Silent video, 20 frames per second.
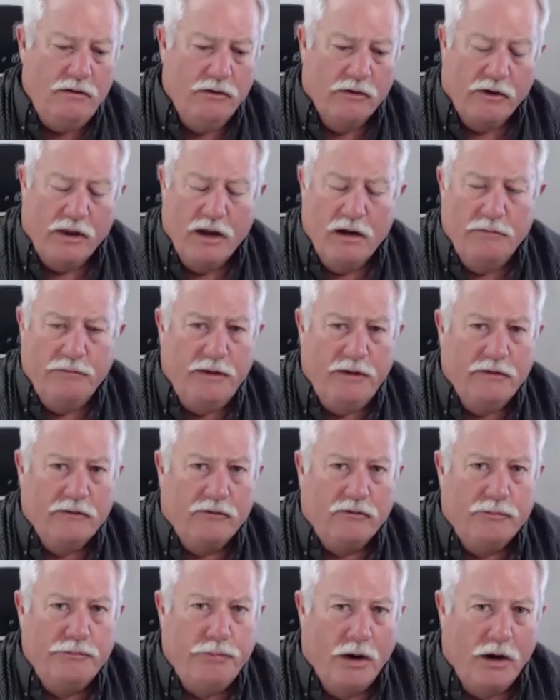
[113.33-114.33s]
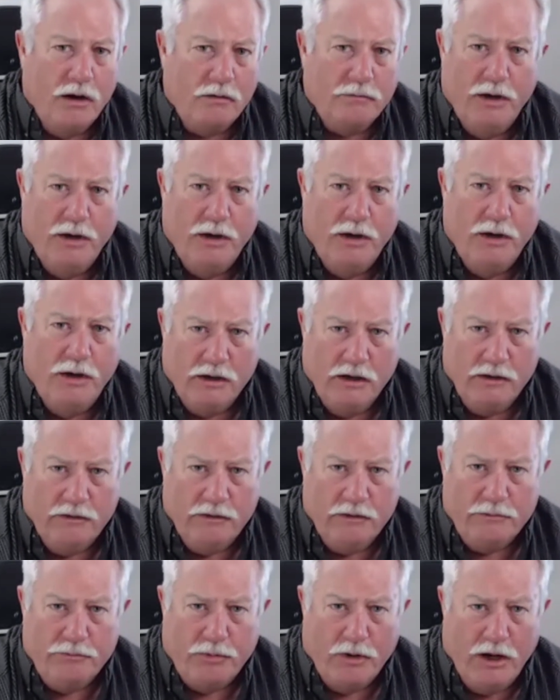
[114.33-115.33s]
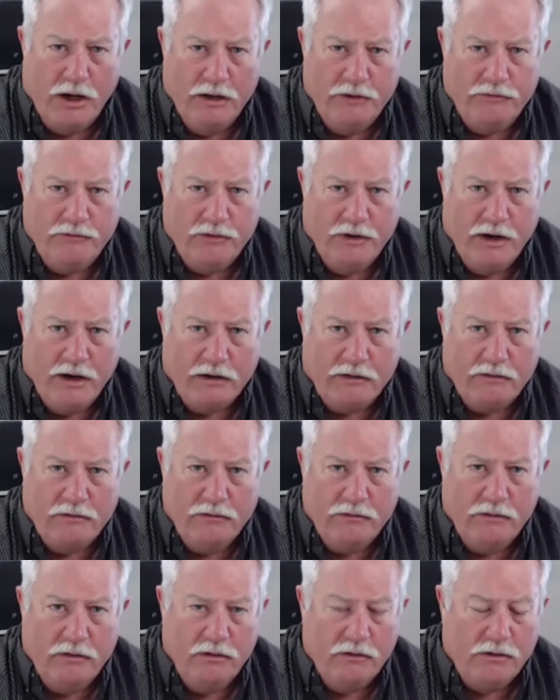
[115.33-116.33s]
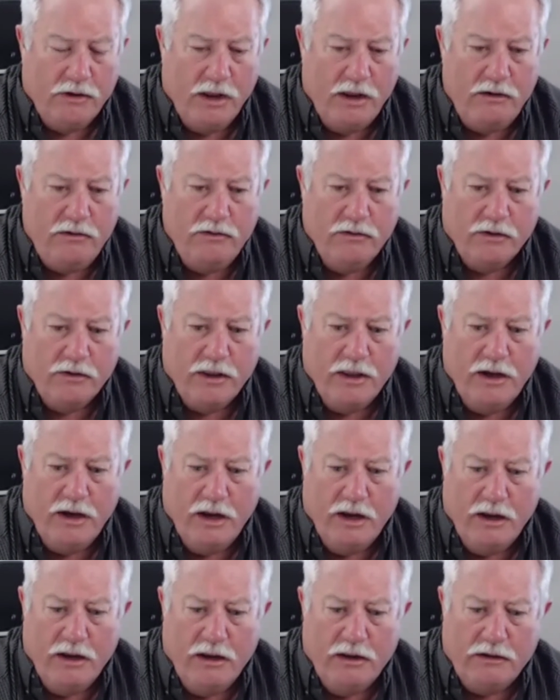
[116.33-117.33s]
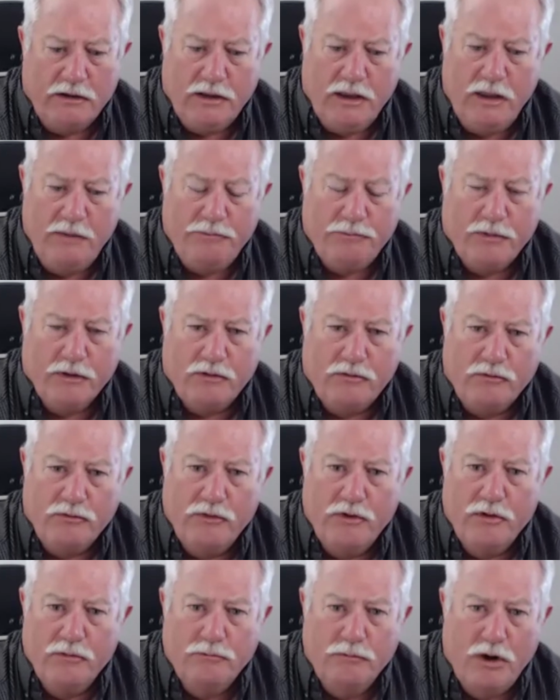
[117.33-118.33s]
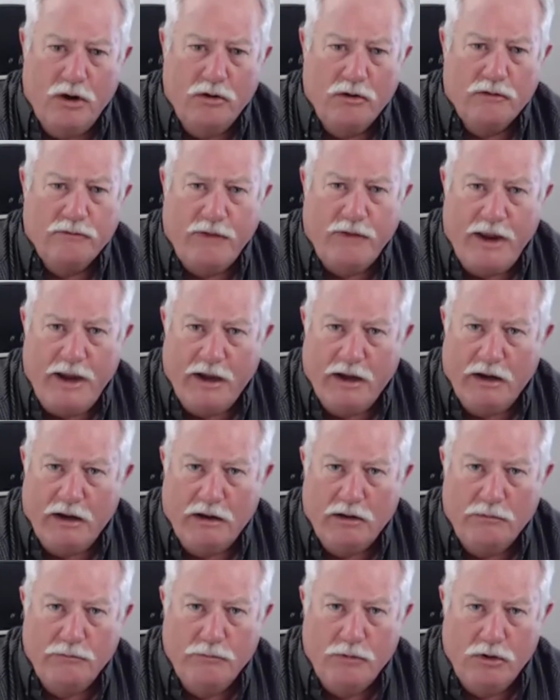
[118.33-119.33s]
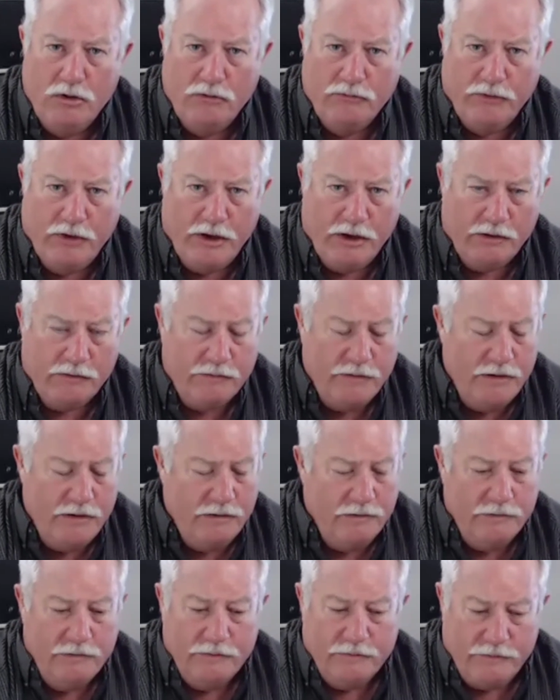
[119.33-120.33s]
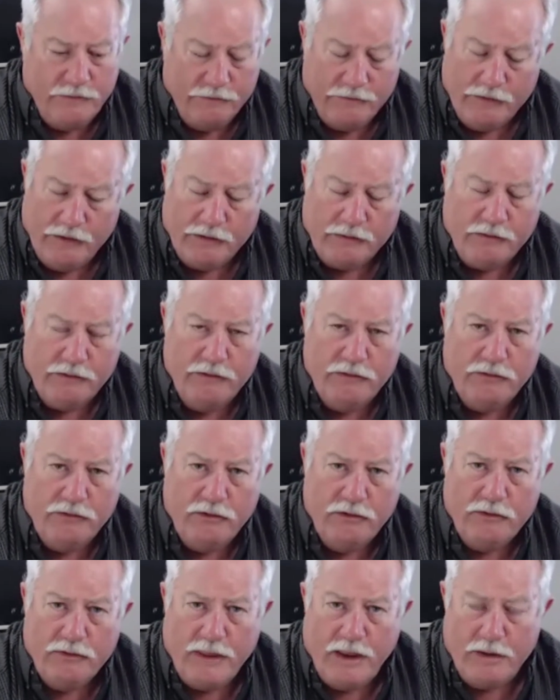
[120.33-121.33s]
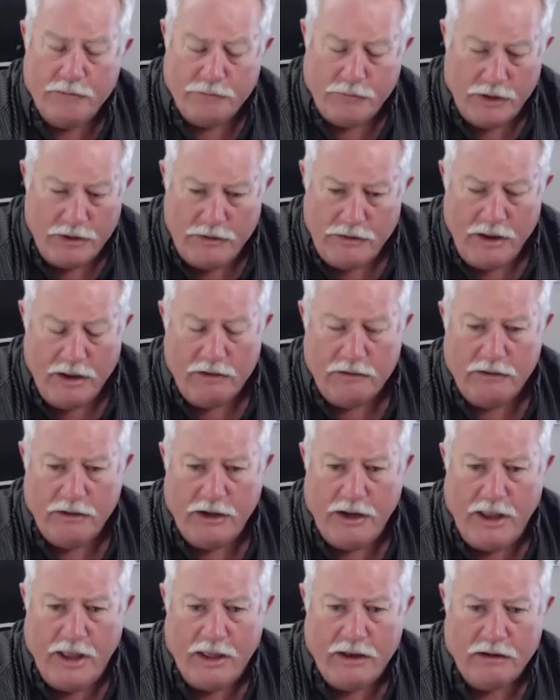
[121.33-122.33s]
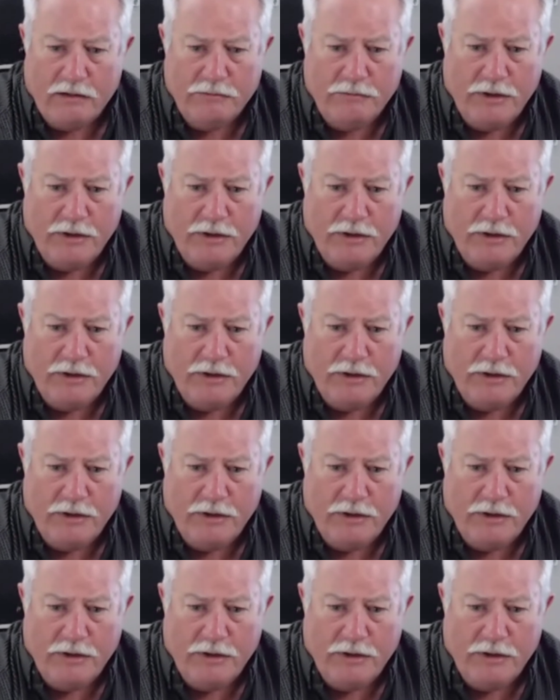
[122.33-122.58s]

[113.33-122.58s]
You're going to be the spark plug on the project. Okay, you're going to keep the crew motivated and moving. You're not going to do that by yelling at